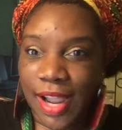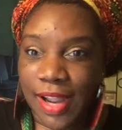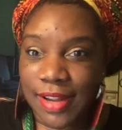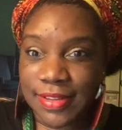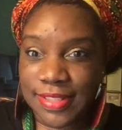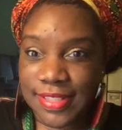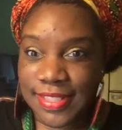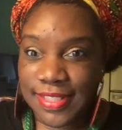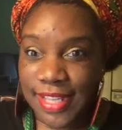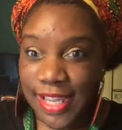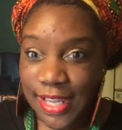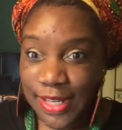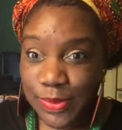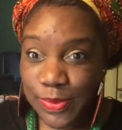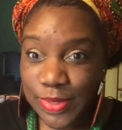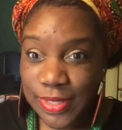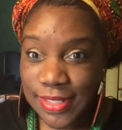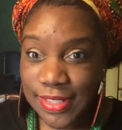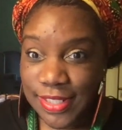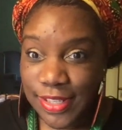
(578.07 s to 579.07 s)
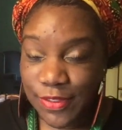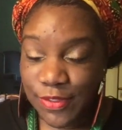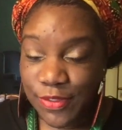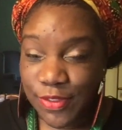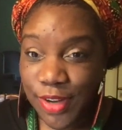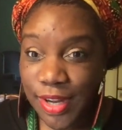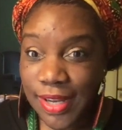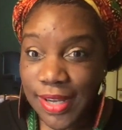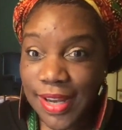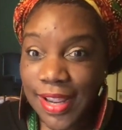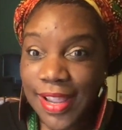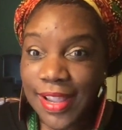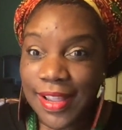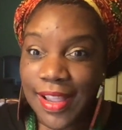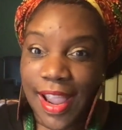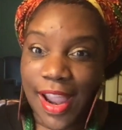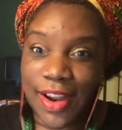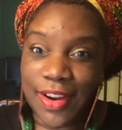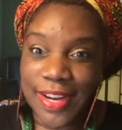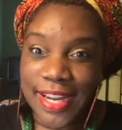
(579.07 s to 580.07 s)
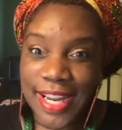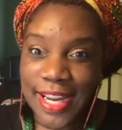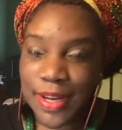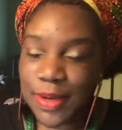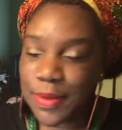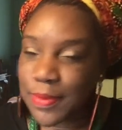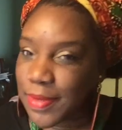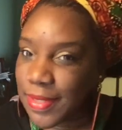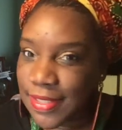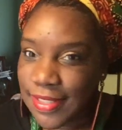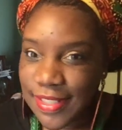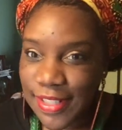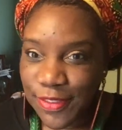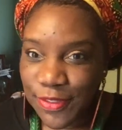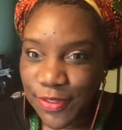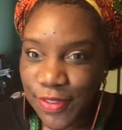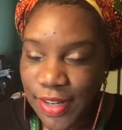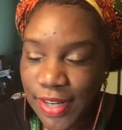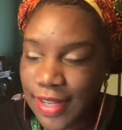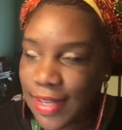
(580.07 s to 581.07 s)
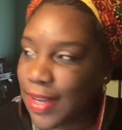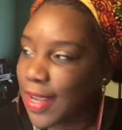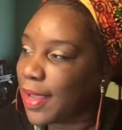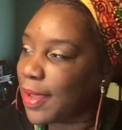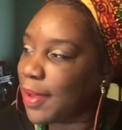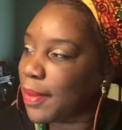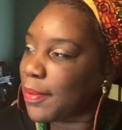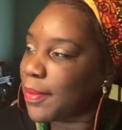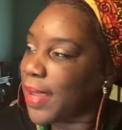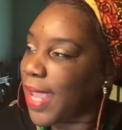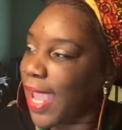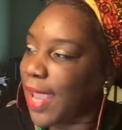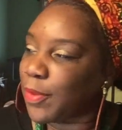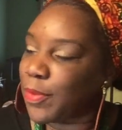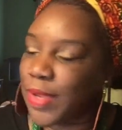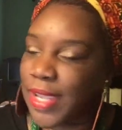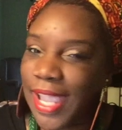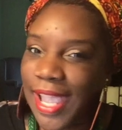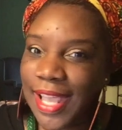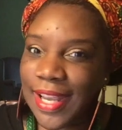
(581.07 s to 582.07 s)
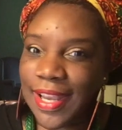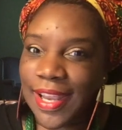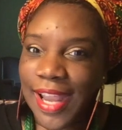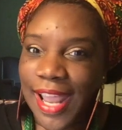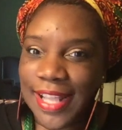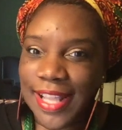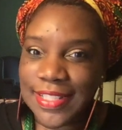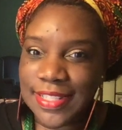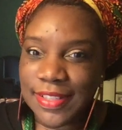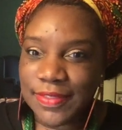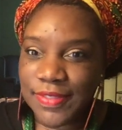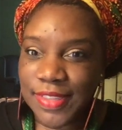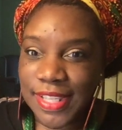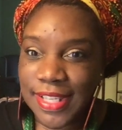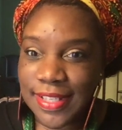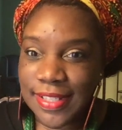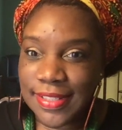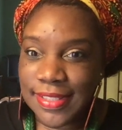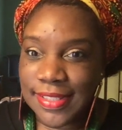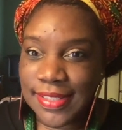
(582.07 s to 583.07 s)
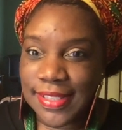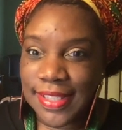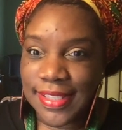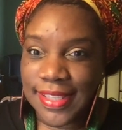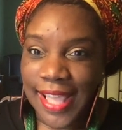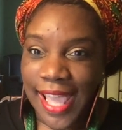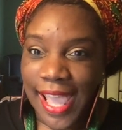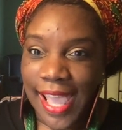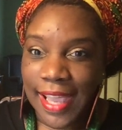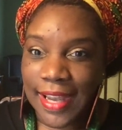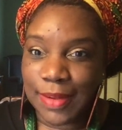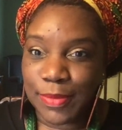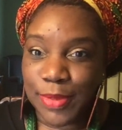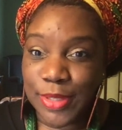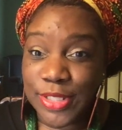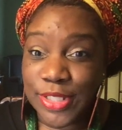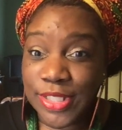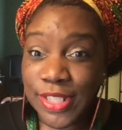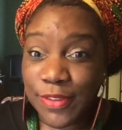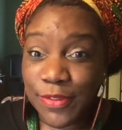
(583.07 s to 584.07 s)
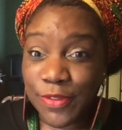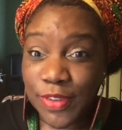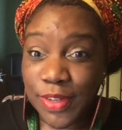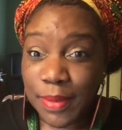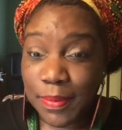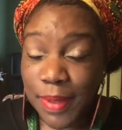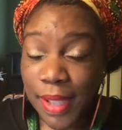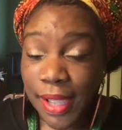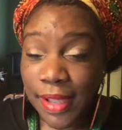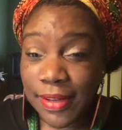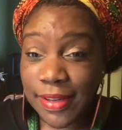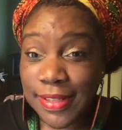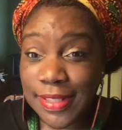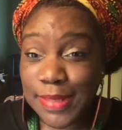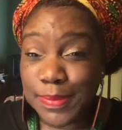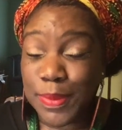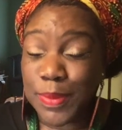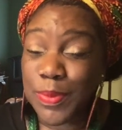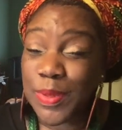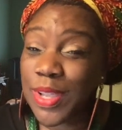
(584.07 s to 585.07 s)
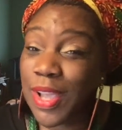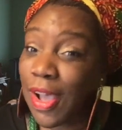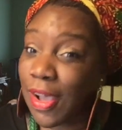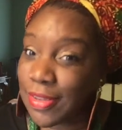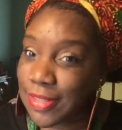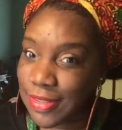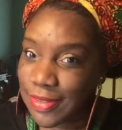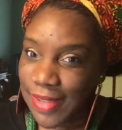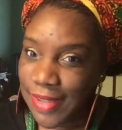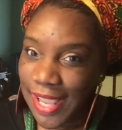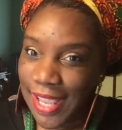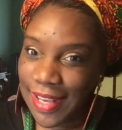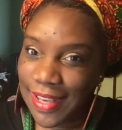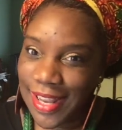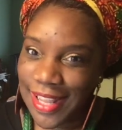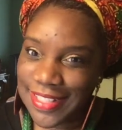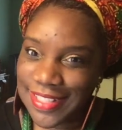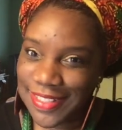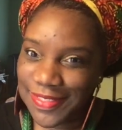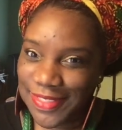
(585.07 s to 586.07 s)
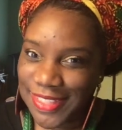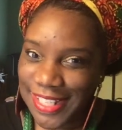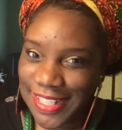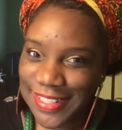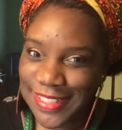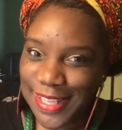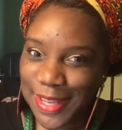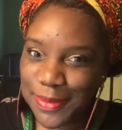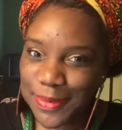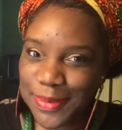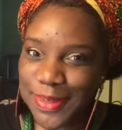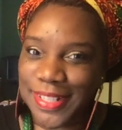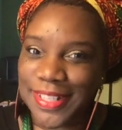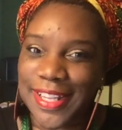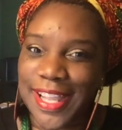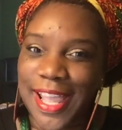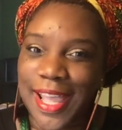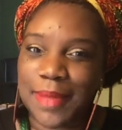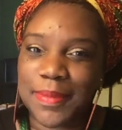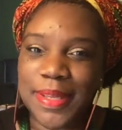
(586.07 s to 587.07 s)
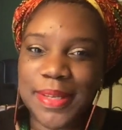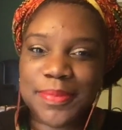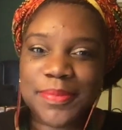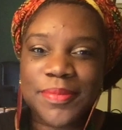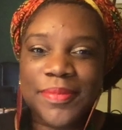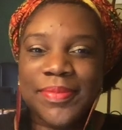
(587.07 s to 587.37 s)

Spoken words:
Our skin was different, our hair was different, and we had lots of things that were different about us, but we also had lots of things that were in common.